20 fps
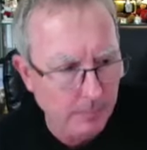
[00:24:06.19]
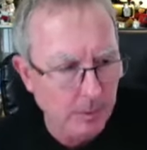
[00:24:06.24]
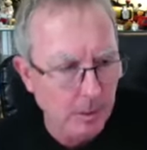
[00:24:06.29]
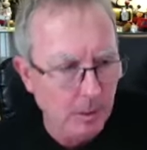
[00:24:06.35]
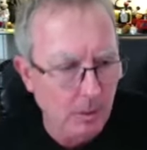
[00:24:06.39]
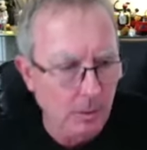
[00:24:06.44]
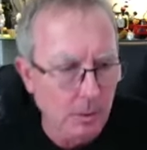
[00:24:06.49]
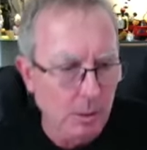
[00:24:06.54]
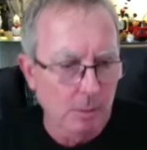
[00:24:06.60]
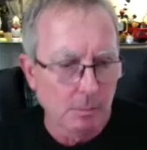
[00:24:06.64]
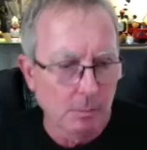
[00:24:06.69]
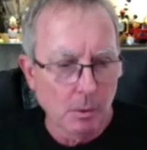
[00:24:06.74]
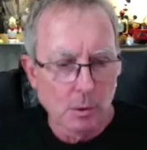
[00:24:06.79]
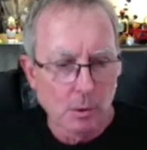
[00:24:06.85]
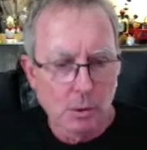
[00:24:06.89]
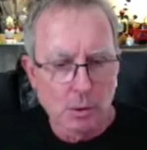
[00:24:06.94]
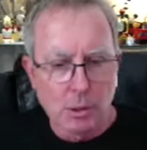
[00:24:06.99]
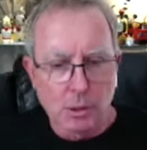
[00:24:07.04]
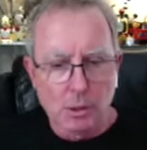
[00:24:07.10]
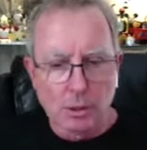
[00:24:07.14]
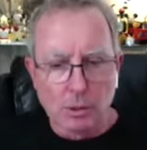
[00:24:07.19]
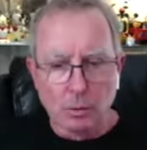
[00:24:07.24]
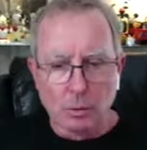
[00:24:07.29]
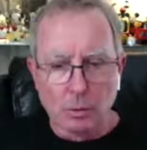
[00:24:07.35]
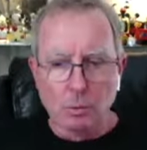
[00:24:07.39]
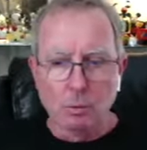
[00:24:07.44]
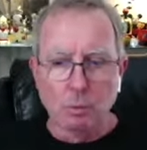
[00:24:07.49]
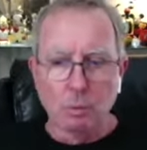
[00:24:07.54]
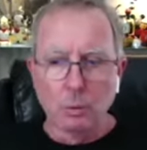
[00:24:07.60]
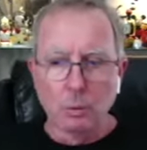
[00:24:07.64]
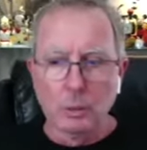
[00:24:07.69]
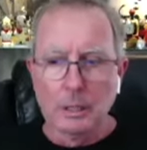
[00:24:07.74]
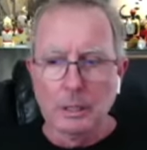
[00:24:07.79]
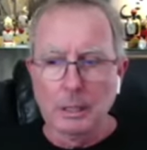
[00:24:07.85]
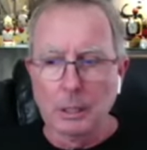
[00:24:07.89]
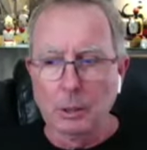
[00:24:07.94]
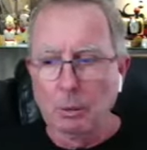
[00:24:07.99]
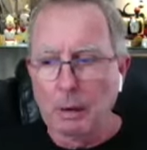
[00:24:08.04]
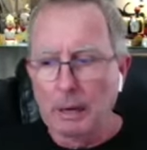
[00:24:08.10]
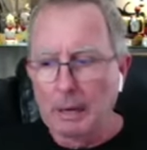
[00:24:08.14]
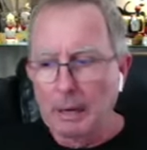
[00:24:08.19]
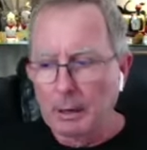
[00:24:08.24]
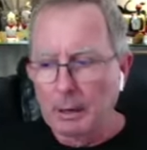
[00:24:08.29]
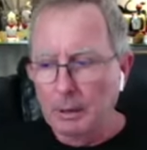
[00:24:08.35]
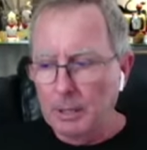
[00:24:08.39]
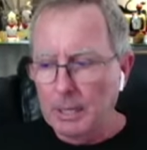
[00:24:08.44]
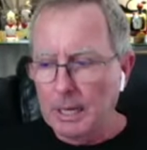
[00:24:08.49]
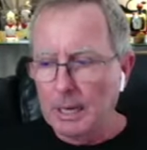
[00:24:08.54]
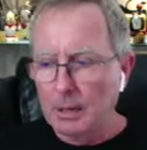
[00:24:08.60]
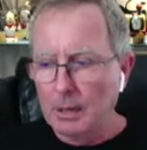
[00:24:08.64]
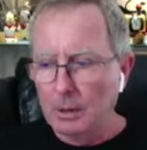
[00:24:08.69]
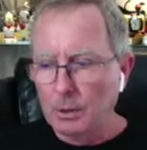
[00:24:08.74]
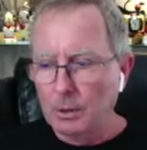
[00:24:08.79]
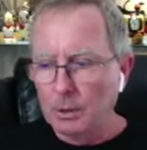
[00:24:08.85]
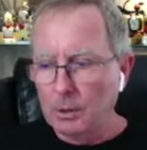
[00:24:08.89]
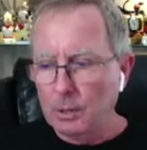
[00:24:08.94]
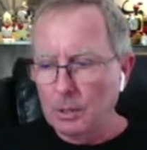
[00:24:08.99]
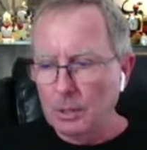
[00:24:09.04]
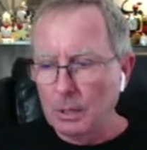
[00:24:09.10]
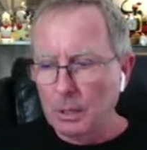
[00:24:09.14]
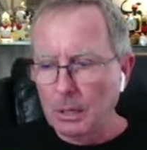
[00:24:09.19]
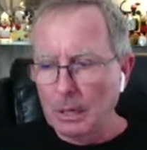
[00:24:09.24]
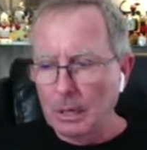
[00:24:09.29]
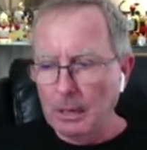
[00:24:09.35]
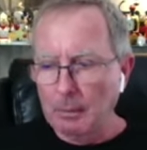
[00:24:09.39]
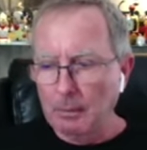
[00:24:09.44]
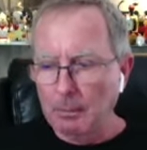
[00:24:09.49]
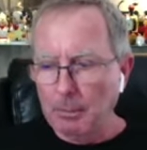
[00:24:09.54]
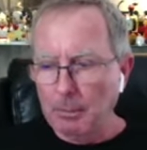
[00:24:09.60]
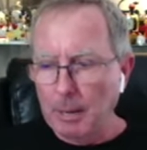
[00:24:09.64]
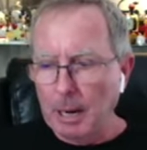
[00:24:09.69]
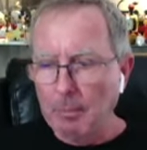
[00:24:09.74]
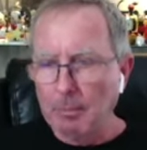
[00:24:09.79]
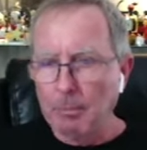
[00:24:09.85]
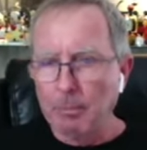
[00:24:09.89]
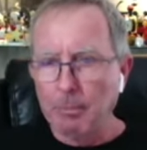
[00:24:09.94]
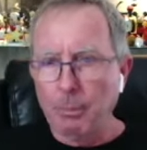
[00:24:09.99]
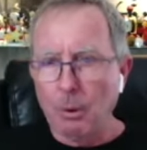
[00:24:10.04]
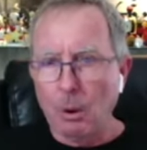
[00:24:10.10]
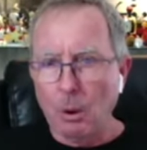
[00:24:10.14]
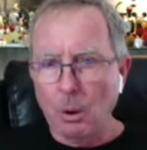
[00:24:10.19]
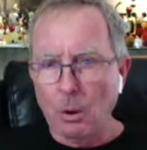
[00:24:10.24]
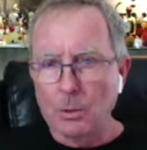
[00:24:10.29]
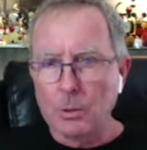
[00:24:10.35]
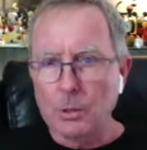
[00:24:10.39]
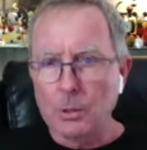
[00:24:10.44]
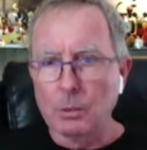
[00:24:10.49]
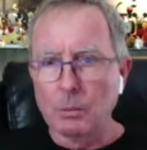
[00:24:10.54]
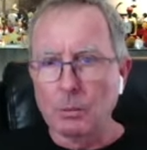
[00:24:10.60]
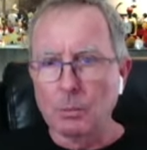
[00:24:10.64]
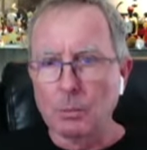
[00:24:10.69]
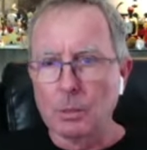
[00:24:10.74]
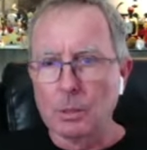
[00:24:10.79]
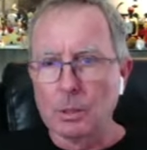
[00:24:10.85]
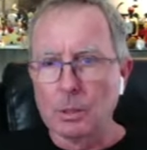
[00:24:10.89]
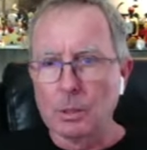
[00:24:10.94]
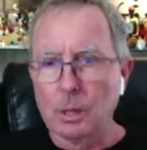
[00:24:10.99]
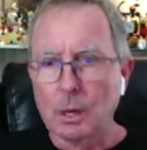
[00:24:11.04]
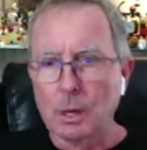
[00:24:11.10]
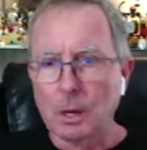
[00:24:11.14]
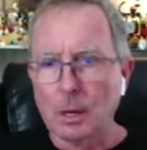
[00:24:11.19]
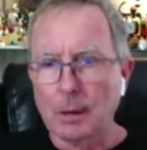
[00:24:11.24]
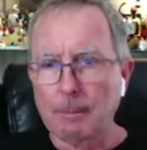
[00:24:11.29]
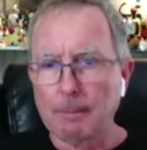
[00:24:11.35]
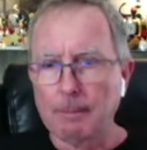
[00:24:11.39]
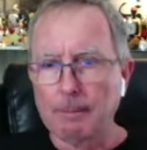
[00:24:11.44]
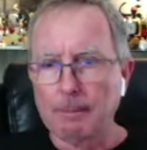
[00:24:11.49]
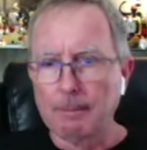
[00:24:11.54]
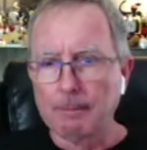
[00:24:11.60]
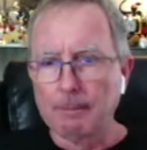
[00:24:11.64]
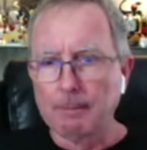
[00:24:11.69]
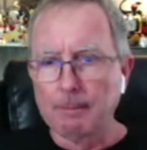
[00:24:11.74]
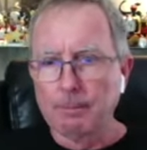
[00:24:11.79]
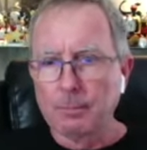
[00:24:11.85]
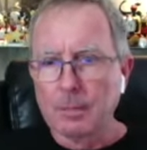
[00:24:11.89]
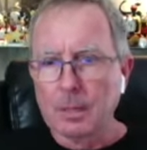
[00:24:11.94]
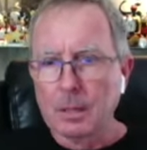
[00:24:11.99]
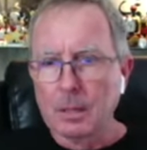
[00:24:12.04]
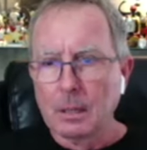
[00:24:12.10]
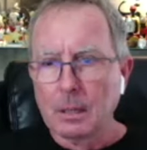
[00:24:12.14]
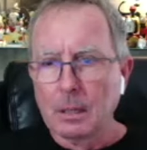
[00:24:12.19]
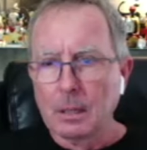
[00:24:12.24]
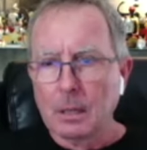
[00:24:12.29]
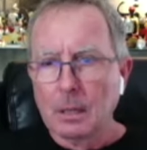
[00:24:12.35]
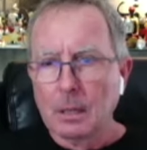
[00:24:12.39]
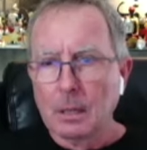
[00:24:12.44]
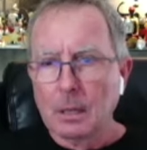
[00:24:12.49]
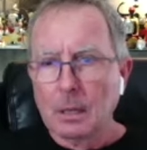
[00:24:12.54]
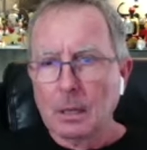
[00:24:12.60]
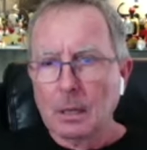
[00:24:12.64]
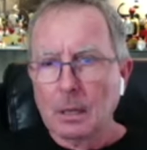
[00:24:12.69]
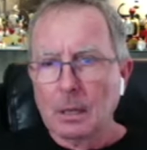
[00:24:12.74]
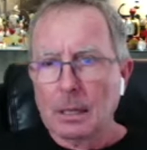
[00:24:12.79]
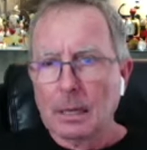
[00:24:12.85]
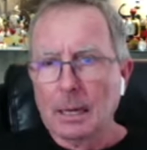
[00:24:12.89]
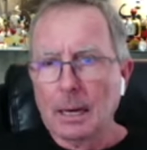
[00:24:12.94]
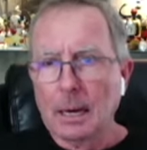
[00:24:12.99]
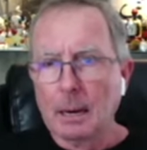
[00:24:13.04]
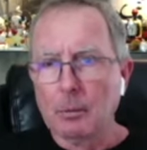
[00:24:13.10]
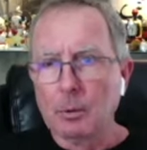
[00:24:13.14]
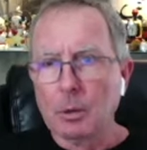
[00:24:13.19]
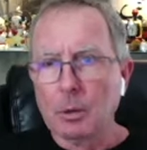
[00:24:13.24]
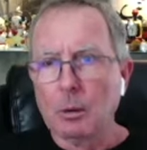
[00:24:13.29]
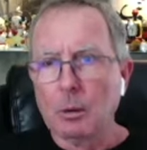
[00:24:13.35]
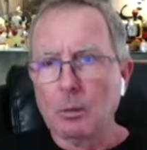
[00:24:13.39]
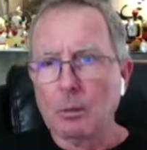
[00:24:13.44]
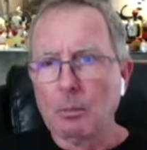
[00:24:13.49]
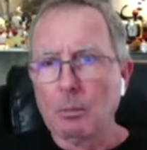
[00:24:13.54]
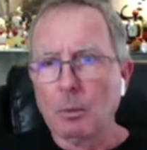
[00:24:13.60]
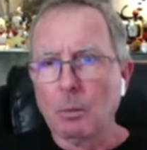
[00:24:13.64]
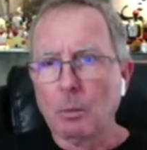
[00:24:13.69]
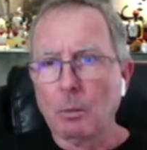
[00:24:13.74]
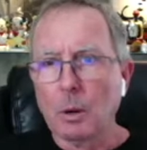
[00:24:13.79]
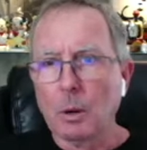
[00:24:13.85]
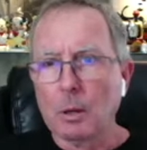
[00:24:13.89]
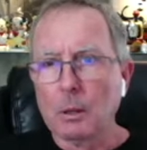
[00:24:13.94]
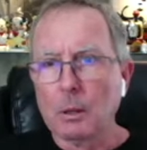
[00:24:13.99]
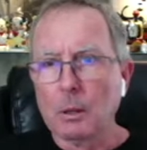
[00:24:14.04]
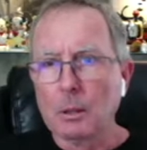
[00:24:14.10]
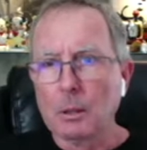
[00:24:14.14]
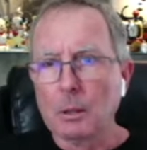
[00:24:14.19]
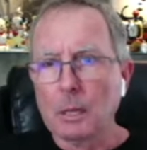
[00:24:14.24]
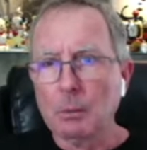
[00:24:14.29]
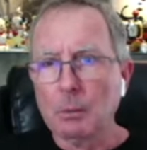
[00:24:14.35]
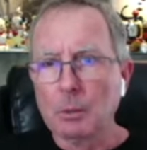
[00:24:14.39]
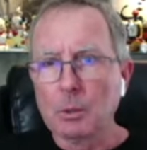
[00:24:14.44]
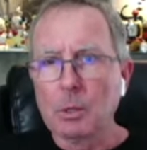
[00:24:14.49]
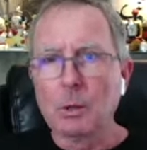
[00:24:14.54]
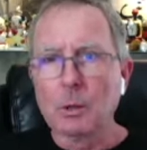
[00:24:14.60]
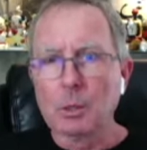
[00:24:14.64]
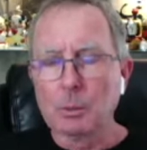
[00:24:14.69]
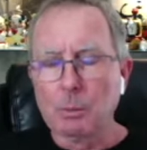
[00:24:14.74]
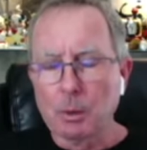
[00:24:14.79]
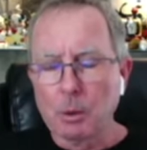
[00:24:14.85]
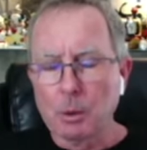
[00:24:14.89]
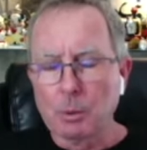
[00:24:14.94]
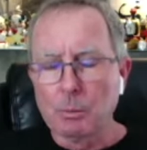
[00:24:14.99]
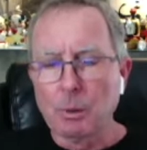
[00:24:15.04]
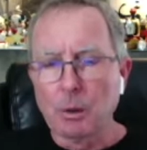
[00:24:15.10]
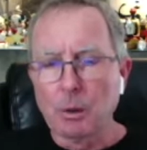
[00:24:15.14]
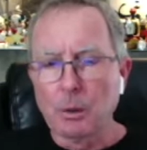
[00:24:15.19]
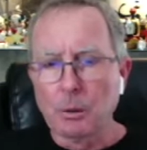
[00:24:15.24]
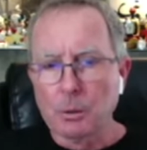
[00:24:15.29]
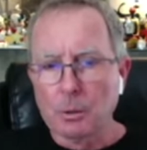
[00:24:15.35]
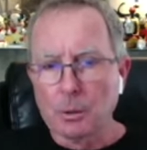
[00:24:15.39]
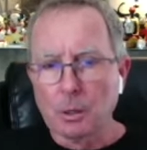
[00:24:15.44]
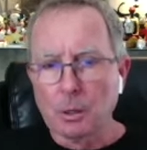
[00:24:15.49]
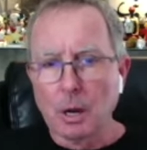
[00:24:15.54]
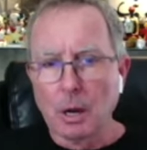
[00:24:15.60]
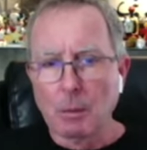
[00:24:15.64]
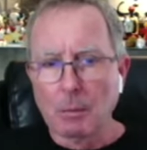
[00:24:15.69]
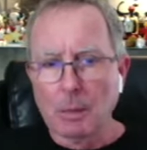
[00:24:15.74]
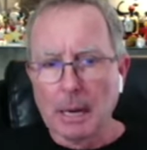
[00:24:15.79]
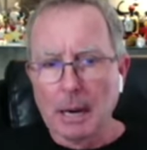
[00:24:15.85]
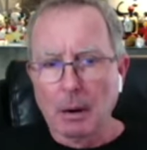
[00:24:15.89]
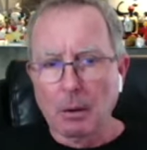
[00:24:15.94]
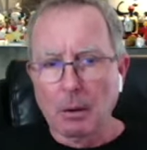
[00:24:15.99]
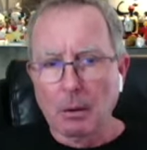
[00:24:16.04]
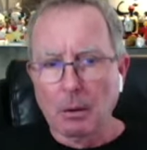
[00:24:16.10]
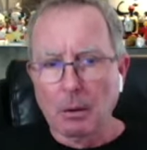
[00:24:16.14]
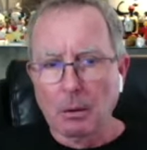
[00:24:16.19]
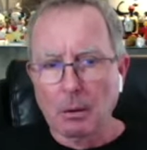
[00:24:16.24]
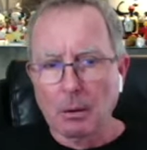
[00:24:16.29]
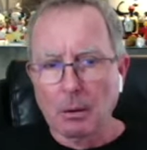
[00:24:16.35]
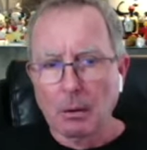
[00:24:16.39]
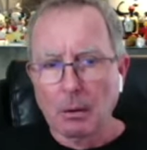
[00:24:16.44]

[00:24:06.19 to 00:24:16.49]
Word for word: you know some of those just those really great entertainers. And Pat Paulson was, um, yeah, I'm trying to remember what he was on the Smothers Brothers Comedy Hour.